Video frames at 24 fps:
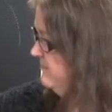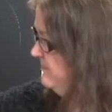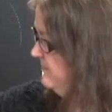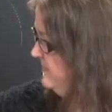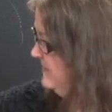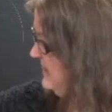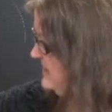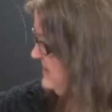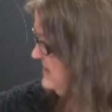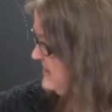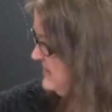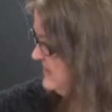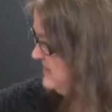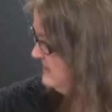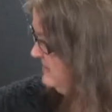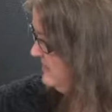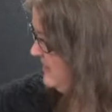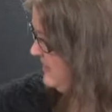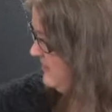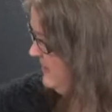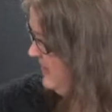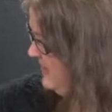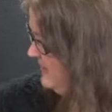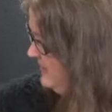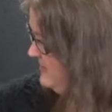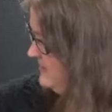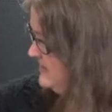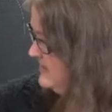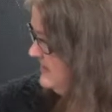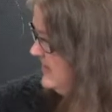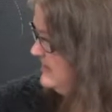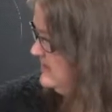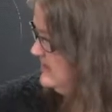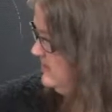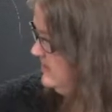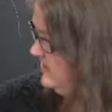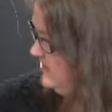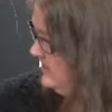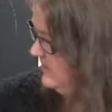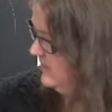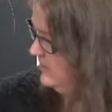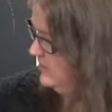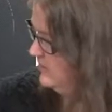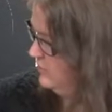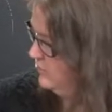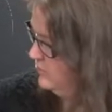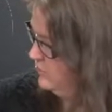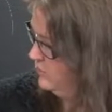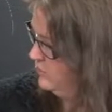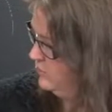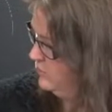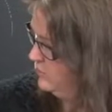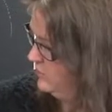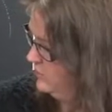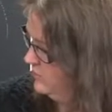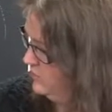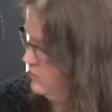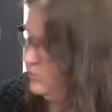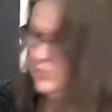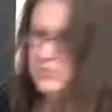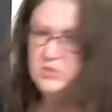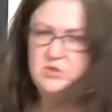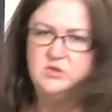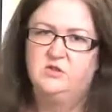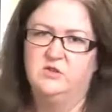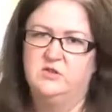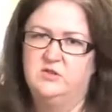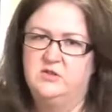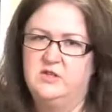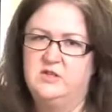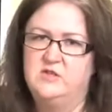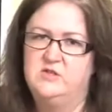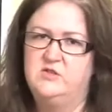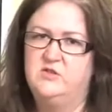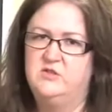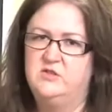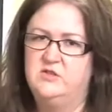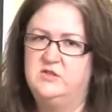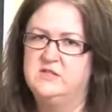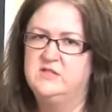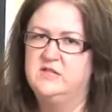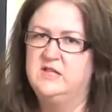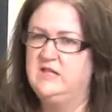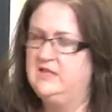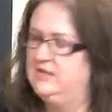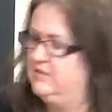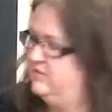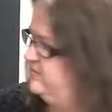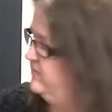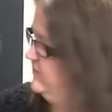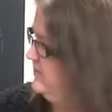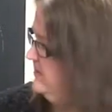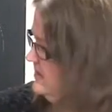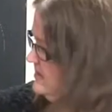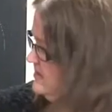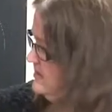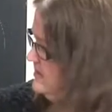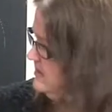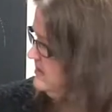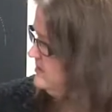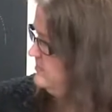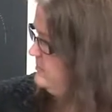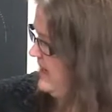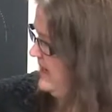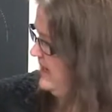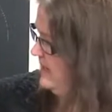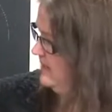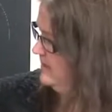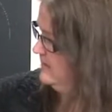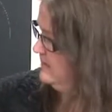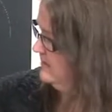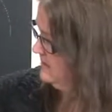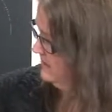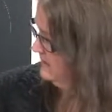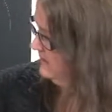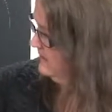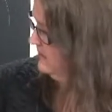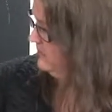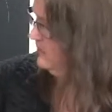It's about the size of an igloo cooler, as you can see. You can fit a six-pack and a little